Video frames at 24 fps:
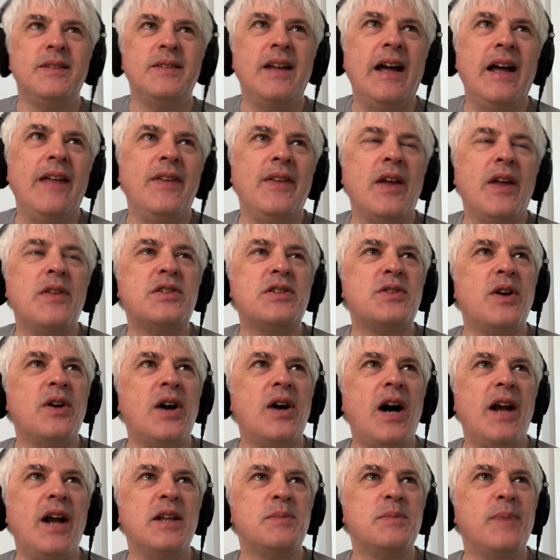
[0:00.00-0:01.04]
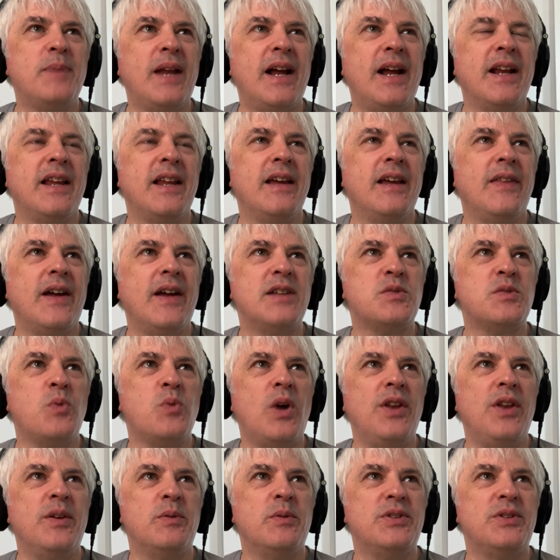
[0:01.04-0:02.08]
And the other song, Heart is Black, yeah, that's
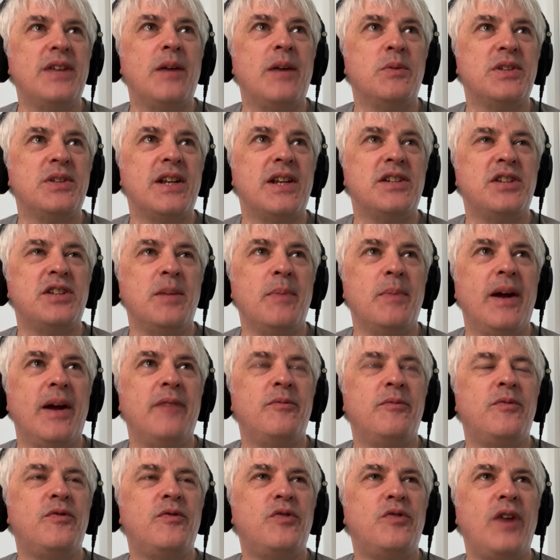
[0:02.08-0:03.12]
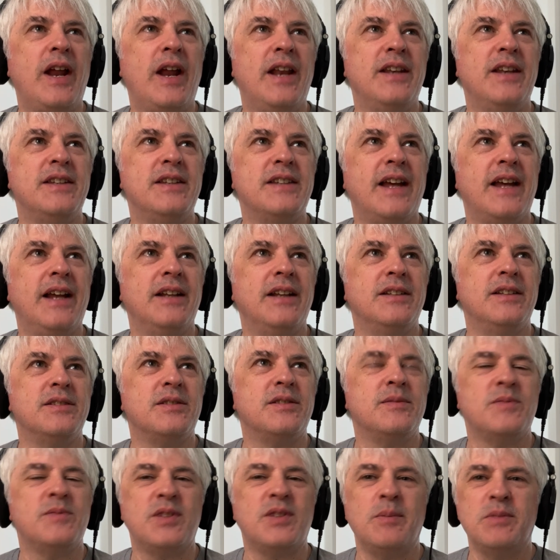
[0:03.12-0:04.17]
one that was actually my friend and
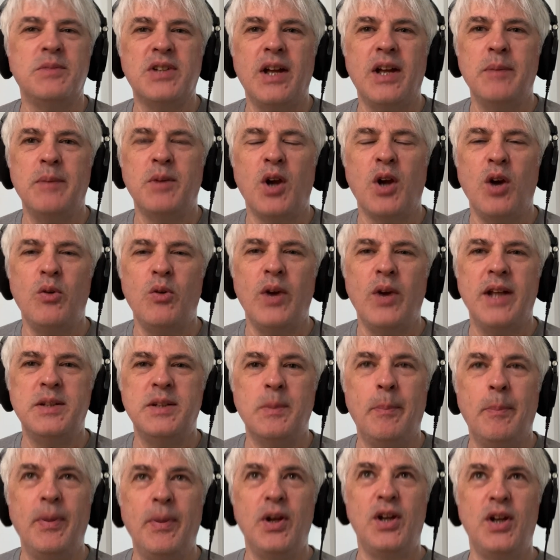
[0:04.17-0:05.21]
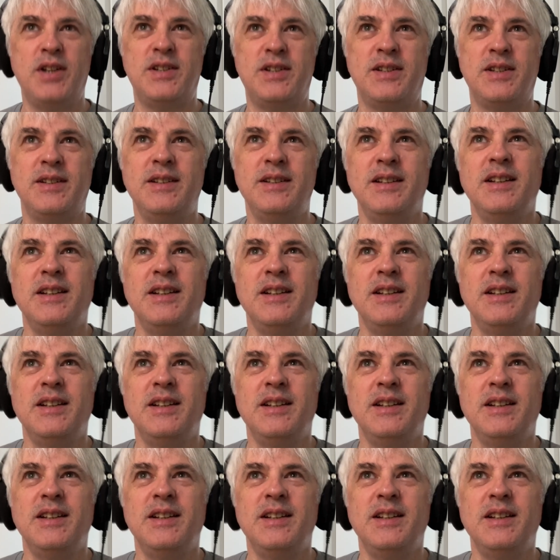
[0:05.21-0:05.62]
sometime co-writer Bert,